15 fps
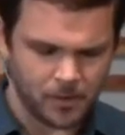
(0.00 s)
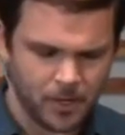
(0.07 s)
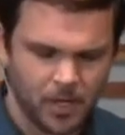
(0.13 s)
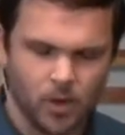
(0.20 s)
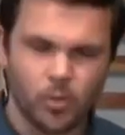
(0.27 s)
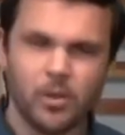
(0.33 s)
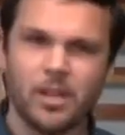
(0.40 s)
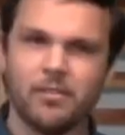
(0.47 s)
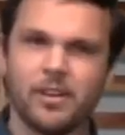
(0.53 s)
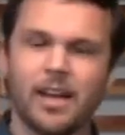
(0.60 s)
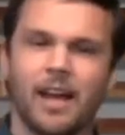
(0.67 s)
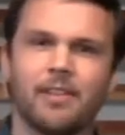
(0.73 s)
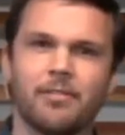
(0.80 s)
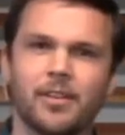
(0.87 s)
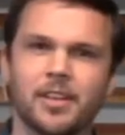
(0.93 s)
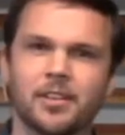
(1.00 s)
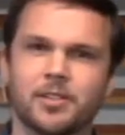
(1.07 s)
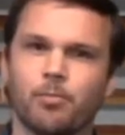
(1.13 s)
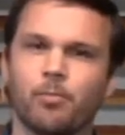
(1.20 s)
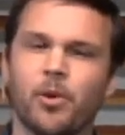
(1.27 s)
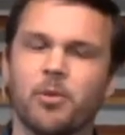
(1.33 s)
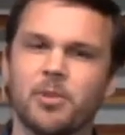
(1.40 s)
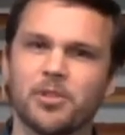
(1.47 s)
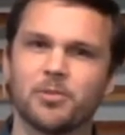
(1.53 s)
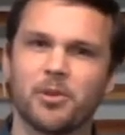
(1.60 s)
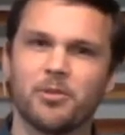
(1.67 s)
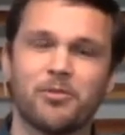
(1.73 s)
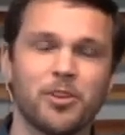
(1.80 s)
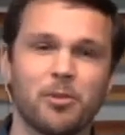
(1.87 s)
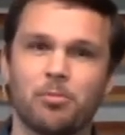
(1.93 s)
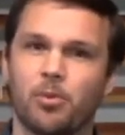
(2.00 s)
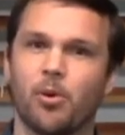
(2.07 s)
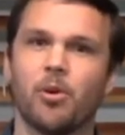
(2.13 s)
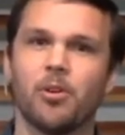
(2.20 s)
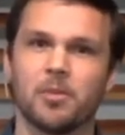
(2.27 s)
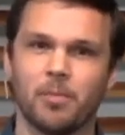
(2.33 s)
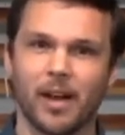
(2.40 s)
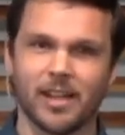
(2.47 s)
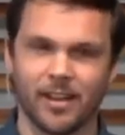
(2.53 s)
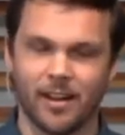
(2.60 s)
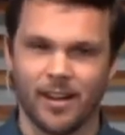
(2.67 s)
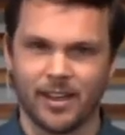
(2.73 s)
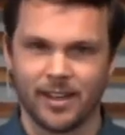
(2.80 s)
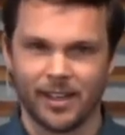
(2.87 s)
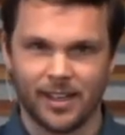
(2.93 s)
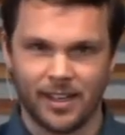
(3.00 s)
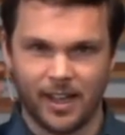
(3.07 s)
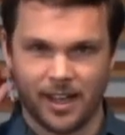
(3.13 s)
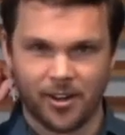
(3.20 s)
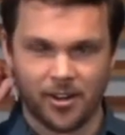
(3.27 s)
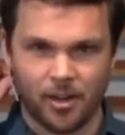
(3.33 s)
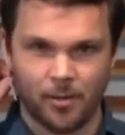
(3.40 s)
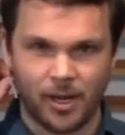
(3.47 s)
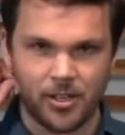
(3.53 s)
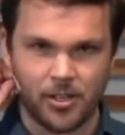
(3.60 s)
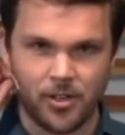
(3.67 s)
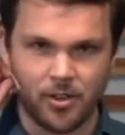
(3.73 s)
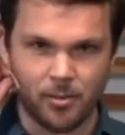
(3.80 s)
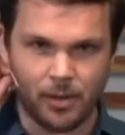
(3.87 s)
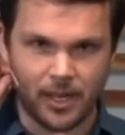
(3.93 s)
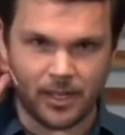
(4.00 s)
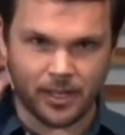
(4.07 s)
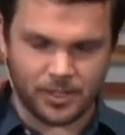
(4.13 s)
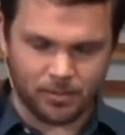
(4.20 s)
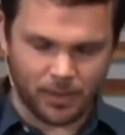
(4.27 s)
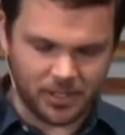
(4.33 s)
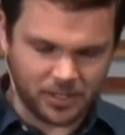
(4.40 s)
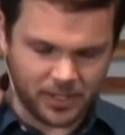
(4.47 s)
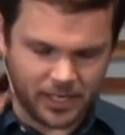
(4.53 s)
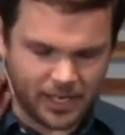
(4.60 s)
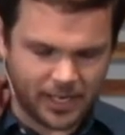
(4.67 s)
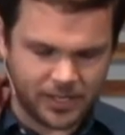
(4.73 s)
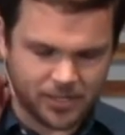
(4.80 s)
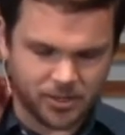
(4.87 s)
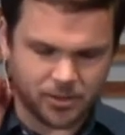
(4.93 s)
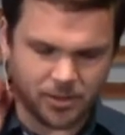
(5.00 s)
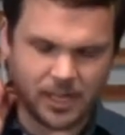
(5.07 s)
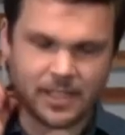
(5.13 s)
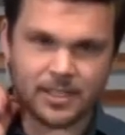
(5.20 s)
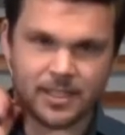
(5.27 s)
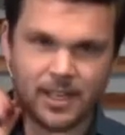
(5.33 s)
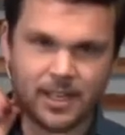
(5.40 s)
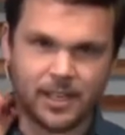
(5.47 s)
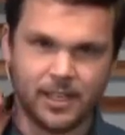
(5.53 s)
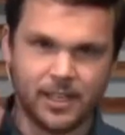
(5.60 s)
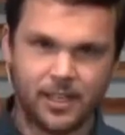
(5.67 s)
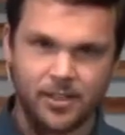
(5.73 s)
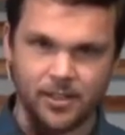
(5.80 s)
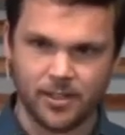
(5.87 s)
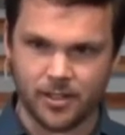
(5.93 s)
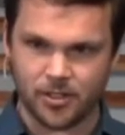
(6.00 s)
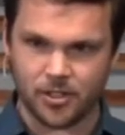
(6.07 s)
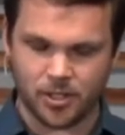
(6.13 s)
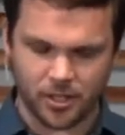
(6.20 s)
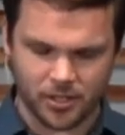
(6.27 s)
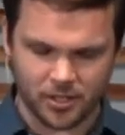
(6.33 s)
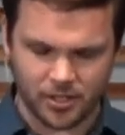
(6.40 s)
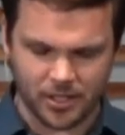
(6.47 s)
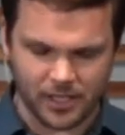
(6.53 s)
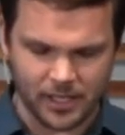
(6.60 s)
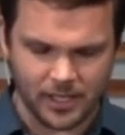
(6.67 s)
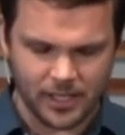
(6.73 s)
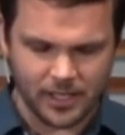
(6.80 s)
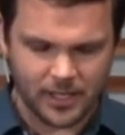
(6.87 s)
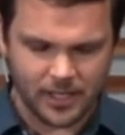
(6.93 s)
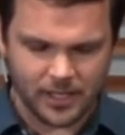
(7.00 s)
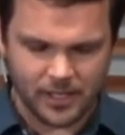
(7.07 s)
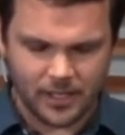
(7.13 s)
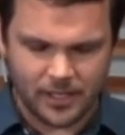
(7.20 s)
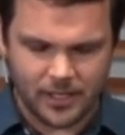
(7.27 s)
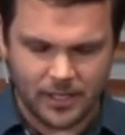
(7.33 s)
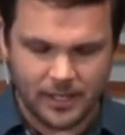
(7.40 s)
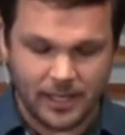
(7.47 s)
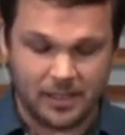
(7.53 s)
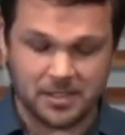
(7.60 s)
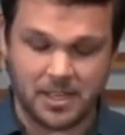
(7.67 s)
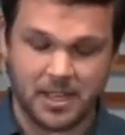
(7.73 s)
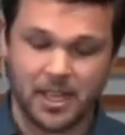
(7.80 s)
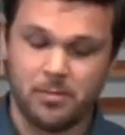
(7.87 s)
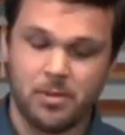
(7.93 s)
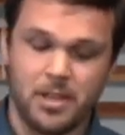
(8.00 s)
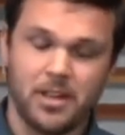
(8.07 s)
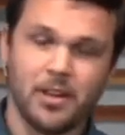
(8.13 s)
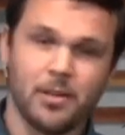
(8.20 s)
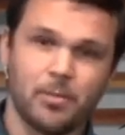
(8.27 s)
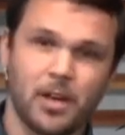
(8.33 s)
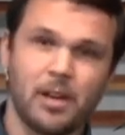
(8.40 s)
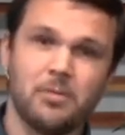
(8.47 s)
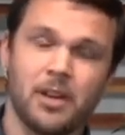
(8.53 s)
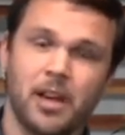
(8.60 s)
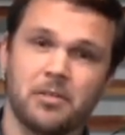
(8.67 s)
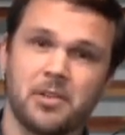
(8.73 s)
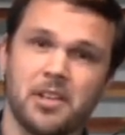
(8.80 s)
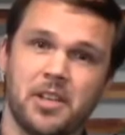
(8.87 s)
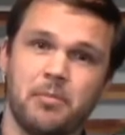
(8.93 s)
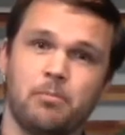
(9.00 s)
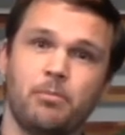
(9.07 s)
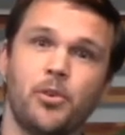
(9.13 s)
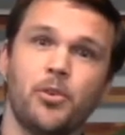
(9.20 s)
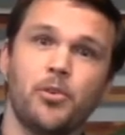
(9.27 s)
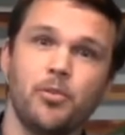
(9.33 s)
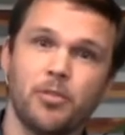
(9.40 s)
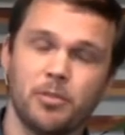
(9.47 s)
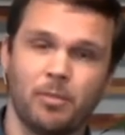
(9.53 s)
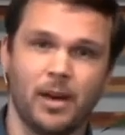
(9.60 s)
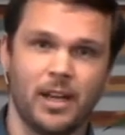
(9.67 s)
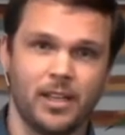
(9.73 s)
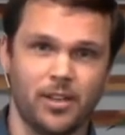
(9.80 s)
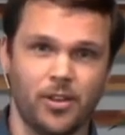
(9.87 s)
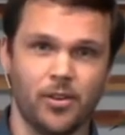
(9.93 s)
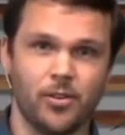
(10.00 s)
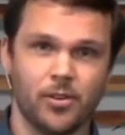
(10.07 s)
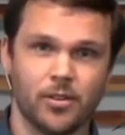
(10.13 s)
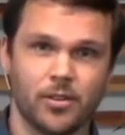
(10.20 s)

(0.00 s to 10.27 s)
We even have moments where we feel bored by God. I don't know about you, but especially in high school, I sat here in the church and I was like, I'm here, but I'm not really moved by you,